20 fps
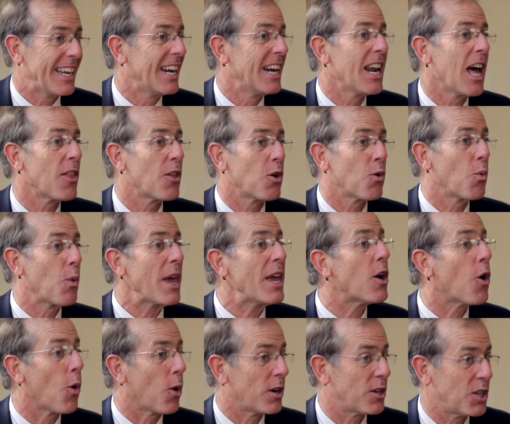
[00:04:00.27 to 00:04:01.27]
another
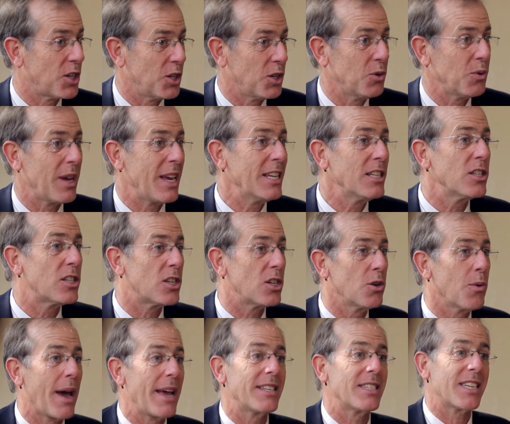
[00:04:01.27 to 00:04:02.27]
week or 2
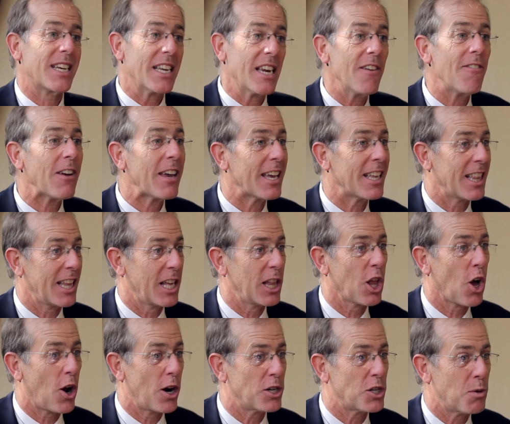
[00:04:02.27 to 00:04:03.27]
into a significantly
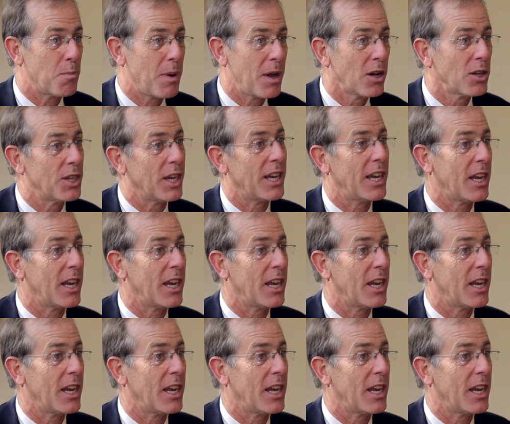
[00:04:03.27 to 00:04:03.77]
larger building,